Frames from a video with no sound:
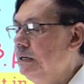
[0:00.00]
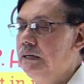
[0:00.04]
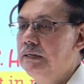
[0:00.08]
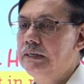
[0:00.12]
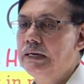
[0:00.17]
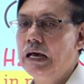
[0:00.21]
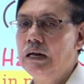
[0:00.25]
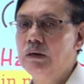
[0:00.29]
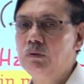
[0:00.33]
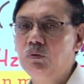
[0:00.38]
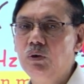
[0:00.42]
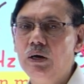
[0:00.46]

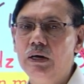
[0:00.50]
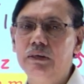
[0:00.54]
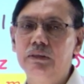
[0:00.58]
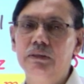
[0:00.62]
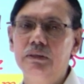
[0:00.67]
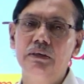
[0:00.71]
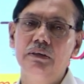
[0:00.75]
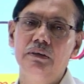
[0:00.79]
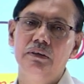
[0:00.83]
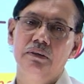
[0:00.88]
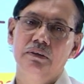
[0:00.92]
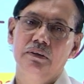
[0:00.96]
Calculate
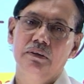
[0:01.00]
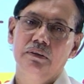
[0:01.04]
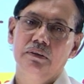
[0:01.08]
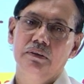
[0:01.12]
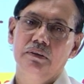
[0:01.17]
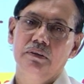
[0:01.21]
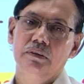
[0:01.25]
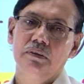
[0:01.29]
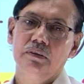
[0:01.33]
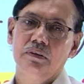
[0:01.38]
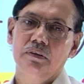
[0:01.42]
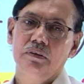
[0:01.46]
the
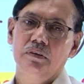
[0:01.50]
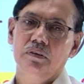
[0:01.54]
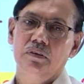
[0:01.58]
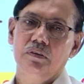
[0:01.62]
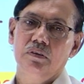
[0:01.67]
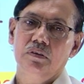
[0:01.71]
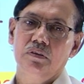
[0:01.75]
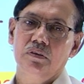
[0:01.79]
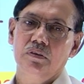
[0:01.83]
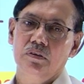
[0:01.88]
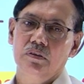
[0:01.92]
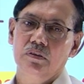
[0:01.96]

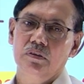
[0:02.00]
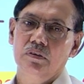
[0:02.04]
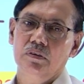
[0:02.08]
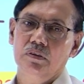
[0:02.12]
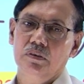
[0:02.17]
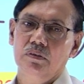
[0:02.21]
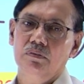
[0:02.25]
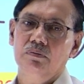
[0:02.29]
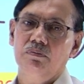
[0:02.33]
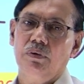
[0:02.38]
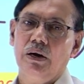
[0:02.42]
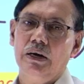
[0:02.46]

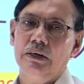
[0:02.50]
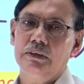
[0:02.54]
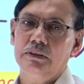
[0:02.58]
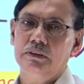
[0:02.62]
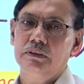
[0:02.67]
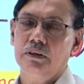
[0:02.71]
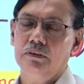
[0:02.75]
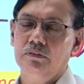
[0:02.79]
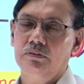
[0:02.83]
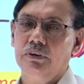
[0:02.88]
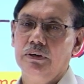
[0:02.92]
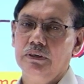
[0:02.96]
partition
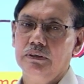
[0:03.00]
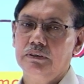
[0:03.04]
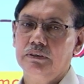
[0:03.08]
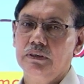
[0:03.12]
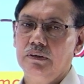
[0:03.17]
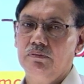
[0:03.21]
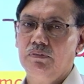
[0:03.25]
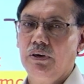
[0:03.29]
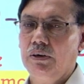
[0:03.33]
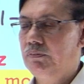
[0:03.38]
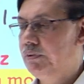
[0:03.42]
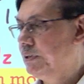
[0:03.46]
function,
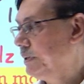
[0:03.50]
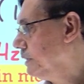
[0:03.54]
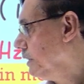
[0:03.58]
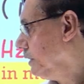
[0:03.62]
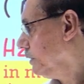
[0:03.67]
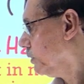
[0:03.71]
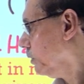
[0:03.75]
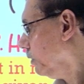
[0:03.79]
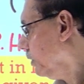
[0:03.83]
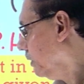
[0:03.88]
vibration. So you